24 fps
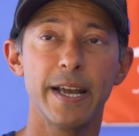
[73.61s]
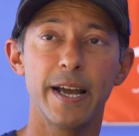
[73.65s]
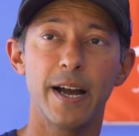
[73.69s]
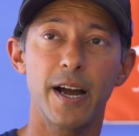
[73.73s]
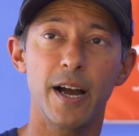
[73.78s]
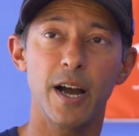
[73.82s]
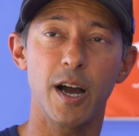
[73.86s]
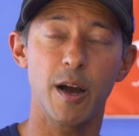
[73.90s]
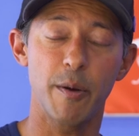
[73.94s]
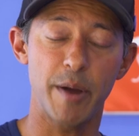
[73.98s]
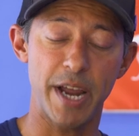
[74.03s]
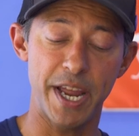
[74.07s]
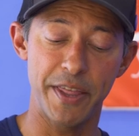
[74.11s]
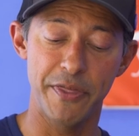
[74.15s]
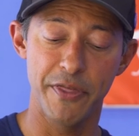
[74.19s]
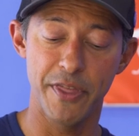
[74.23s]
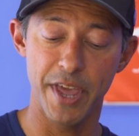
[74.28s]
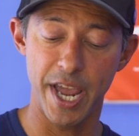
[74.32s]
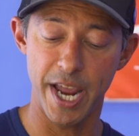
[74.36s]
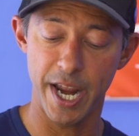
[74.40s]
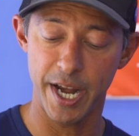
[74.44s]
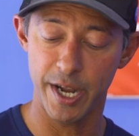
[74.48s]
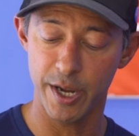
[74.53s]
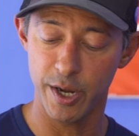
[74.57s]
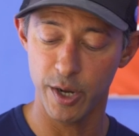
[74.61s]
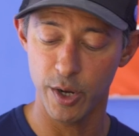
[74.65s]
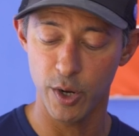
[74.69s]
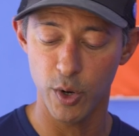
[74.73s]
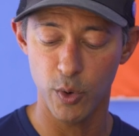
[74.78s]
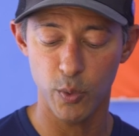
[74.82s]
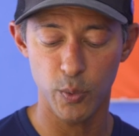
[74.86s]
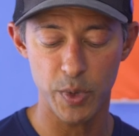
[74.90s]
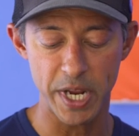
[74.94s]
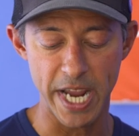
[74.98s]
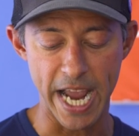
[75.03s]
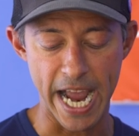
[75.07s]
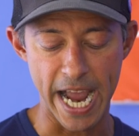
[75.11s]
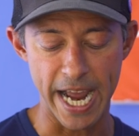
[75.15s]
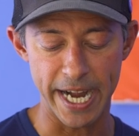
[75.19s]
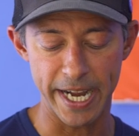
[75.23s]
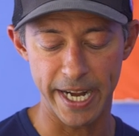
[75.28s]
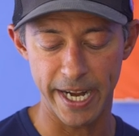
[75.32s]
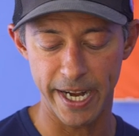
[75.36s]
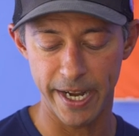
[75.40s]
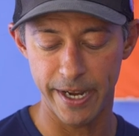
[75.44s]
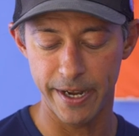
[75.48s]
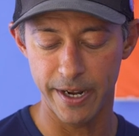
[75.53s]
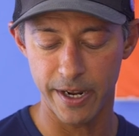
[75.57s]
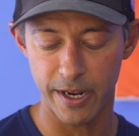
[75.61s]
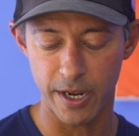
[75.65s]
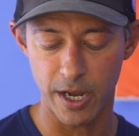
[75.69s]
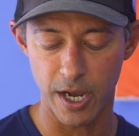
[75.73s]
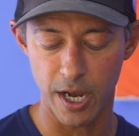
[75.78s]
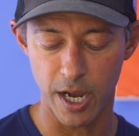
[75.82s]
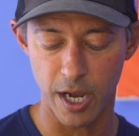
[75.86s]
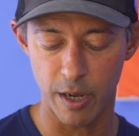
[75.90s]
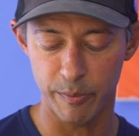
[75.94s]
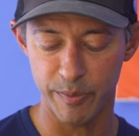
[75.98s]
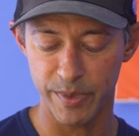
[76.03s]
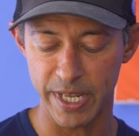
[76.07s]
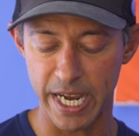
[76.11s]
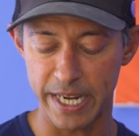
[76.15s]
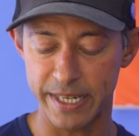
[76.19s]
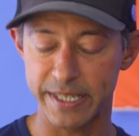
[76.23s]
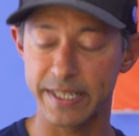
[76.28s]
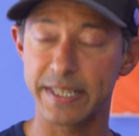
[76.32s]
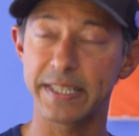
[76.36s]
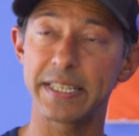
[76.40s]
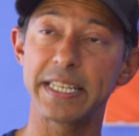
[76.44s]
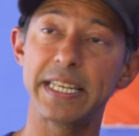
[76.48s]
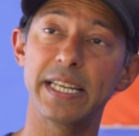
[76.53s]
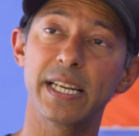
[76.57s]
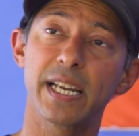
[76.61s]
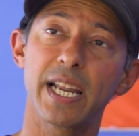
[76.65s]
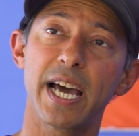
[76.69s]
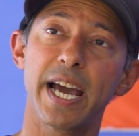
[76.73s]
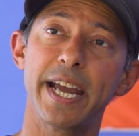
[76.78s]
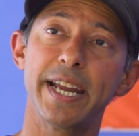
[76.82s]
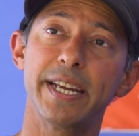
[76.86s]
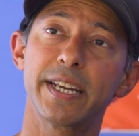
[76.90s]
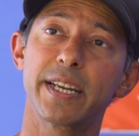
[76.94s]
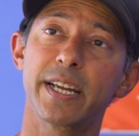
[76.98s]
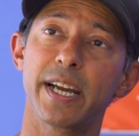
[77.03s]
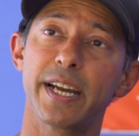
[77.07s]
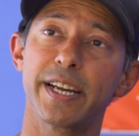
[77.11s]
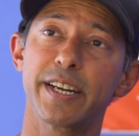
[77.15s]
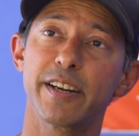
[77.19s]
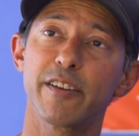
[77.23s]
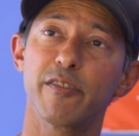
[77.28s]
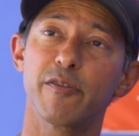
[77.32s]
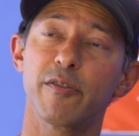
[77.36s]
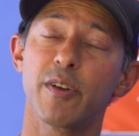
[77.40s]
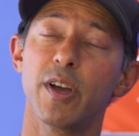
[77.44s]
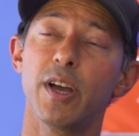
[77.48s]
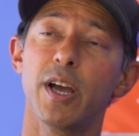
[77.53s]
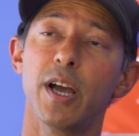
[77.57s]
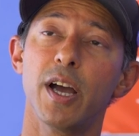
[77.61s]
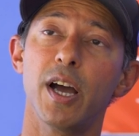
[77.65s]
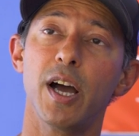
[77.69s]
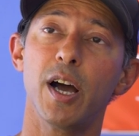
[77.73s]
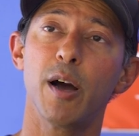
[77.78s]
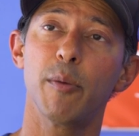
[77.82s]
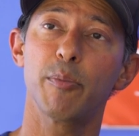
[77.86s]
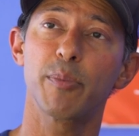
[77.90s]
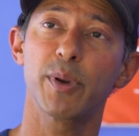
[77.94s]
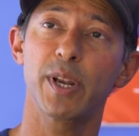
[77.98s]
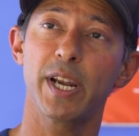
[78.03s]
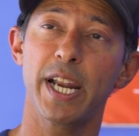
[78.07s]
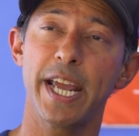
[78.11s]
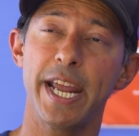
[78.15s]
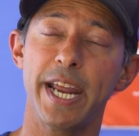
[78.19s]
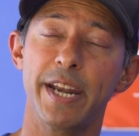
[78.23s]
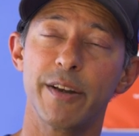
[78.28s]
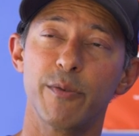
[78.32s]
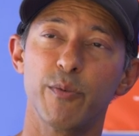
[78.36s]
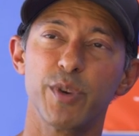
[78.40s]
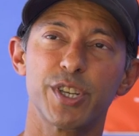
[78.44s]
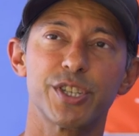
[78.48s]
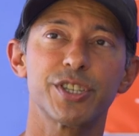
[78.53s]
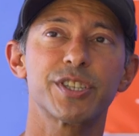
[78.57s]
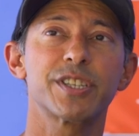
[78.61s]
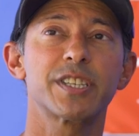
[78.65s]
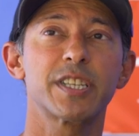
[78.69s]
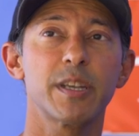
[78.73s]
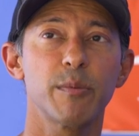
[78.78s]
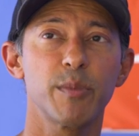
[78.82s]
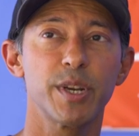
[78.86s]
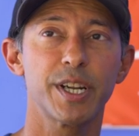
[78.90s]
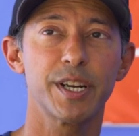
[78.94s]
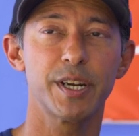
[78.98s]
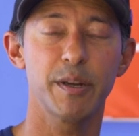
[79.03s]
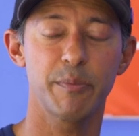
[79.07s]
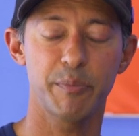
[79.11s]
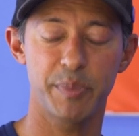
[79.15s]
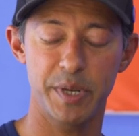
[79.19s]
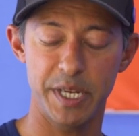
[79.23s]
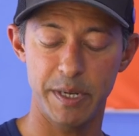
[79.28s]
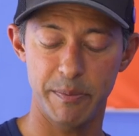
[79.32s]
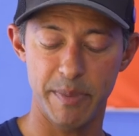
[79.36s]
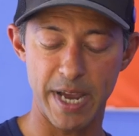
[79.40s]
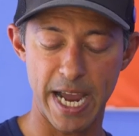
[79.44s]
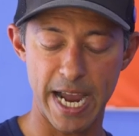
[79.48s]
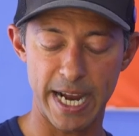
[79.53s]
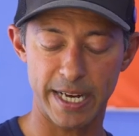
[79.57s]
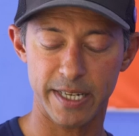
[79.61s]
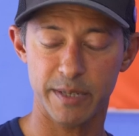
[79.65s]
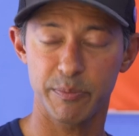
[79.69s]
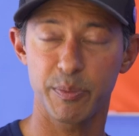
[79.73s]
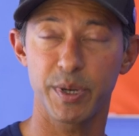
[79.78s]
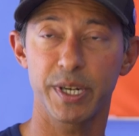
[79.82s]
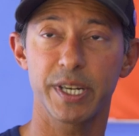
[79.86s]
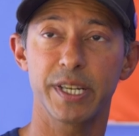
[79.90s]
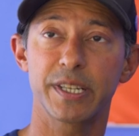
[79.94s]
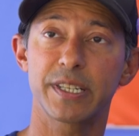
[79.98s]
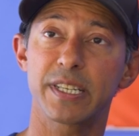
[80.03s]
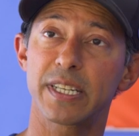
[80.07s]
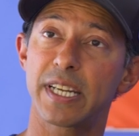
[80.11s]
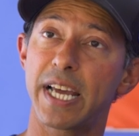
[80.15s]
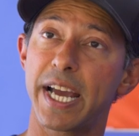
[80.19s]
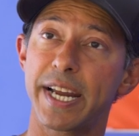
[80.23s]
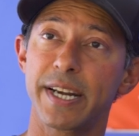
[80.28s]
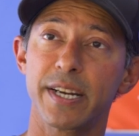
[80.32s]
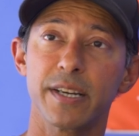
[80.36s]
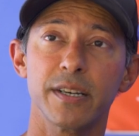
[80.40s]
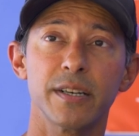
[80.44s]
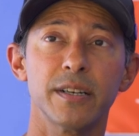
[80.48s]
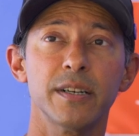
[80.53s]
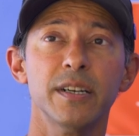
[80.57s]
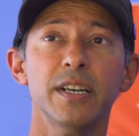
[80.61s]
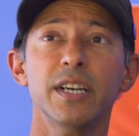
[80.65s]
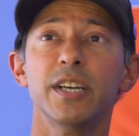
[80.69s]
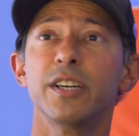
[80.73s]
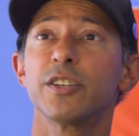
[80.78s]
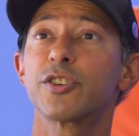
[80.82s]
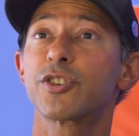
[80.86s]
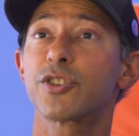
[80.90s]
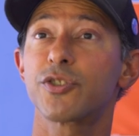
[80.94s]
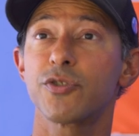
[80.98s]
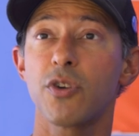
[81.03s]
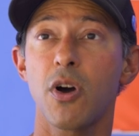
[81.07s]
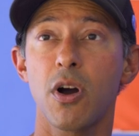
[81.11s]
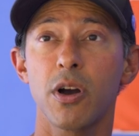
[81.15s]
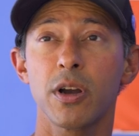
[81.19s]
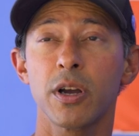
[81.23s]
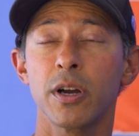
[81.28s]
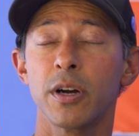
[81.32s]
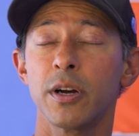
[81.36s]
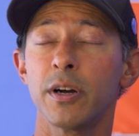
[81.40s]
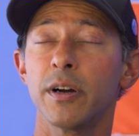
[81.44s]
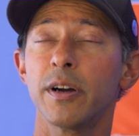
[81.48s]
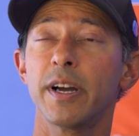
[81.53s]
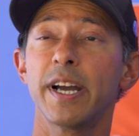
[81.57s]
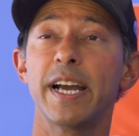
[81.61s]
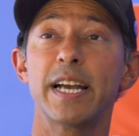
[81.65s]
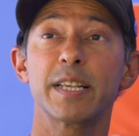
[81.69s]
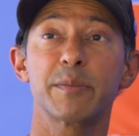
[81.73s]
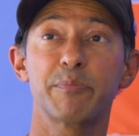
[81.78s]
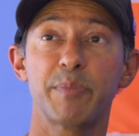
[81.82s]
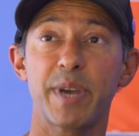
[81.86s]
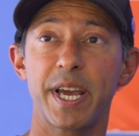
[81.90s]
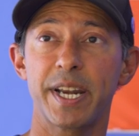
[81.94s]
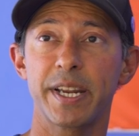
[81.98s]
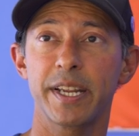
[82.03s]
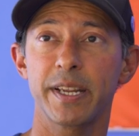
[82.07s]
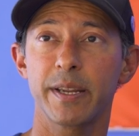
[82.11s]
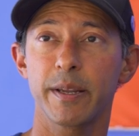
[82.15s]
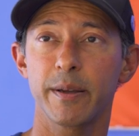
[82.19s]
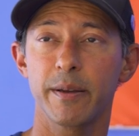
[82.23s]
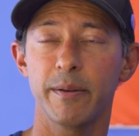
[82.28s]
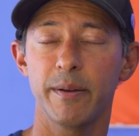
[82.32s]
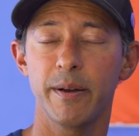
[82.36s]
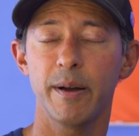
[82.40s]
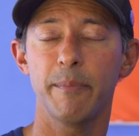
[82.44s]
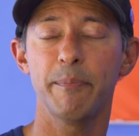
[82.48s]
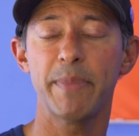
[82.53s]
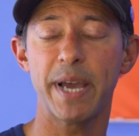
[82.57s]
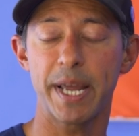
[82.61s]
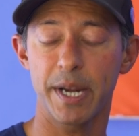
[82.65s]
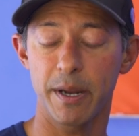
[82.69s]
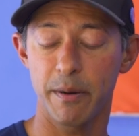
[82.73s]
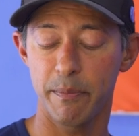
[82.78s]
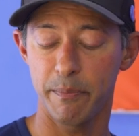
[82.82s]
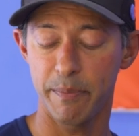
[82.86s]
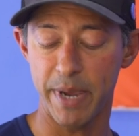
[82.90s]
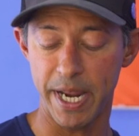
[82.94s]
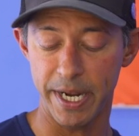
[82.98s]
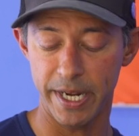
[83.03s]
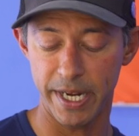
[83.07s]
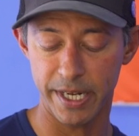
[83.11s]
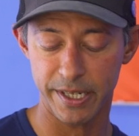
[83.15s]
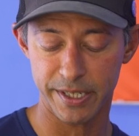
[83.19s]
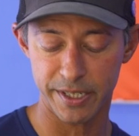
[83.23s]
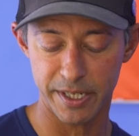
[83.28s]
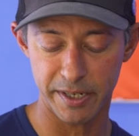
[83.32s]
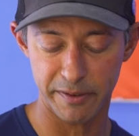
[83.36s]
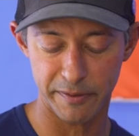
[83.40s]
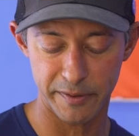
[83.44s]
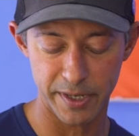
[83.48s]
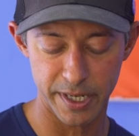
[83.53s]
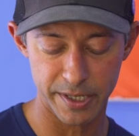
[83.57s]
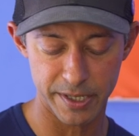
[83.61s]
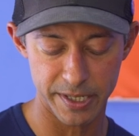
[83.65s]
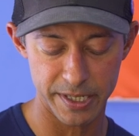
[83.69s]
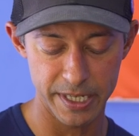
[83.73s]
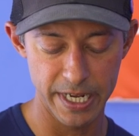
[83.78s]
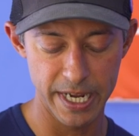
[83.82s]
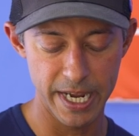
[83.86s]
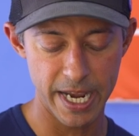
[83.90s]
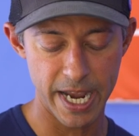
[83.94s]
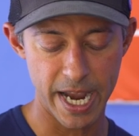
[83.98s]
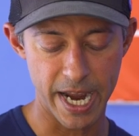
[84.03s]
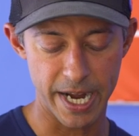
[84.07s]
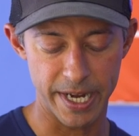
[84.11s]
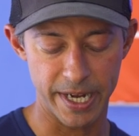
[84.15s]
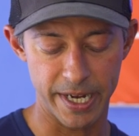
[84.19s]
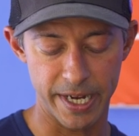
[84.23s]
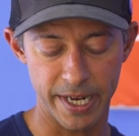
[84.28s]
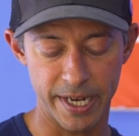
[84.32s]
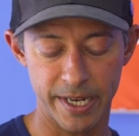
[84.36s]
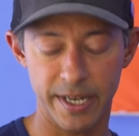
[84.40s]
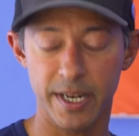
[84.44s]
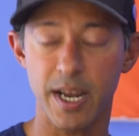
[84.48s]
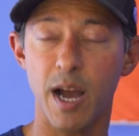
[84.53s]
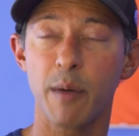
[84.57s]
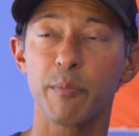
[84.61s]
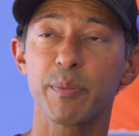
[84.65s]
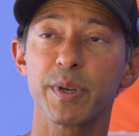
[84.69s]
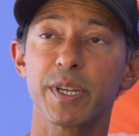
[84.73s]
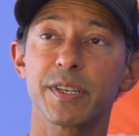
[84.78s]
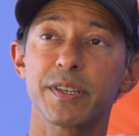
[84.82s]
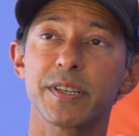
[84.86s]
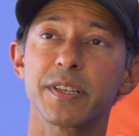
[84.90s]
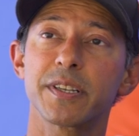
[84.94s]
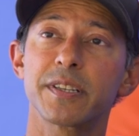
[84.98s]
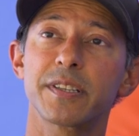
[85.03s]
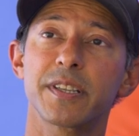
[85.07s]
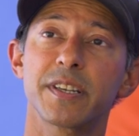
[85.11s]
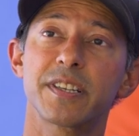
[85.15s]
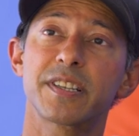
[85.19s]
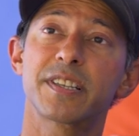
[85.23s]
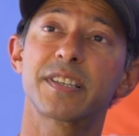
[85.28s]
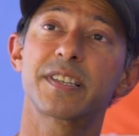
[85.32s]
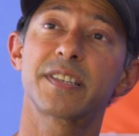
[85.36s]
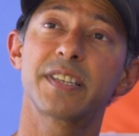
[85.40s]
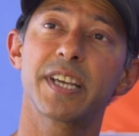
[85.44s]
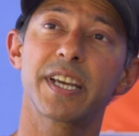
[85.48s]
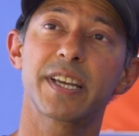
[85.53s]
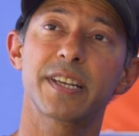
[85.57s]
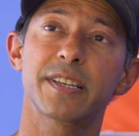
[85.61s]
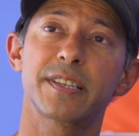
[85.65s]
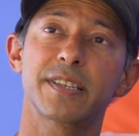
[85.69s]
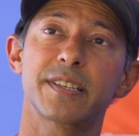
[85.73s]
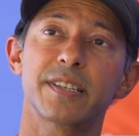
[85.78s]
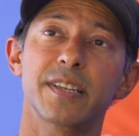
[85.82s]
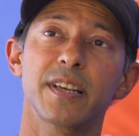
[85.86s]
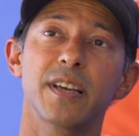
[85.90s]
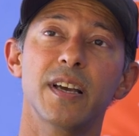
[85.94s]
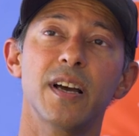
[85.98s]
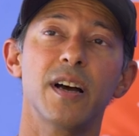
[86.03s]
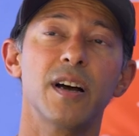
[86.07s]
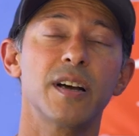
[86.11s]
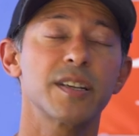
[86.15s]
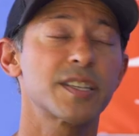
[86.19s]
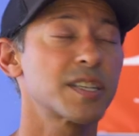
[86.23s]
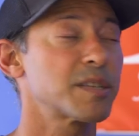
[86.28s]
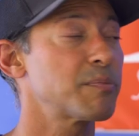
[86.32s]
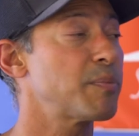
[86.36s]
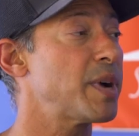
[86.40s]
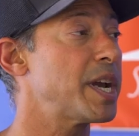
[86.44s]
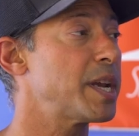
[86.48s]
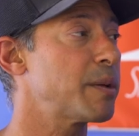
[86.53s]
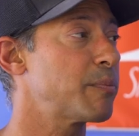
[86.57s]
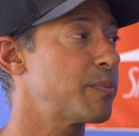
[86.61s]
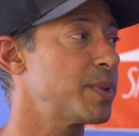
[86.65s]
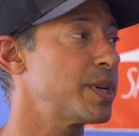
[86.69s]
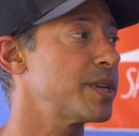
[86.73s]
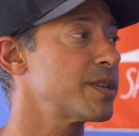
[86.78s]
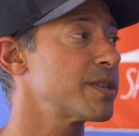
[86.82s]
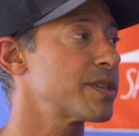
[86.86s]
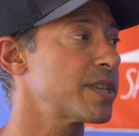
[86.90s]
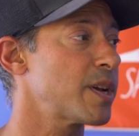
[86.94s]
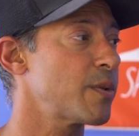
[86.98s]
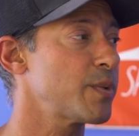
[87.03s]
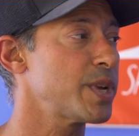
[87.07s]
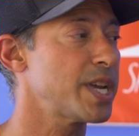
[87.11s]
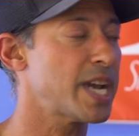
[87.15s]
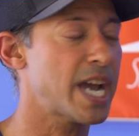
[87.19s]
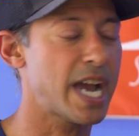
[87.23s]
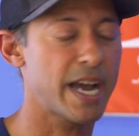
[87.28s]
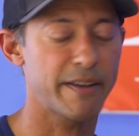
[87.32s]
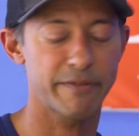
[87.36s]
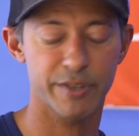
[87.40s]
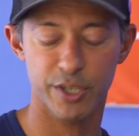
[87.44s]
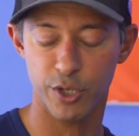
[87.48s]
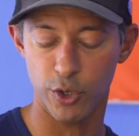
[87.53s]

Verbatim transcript: Uh, and then we added um, that Z-Lite kind of uh, plate, which is similar to Pebax, but it's lighter, stronger, has bedding, uh, better bending stiffness, and it encompasses the six uh, spike pins that we have.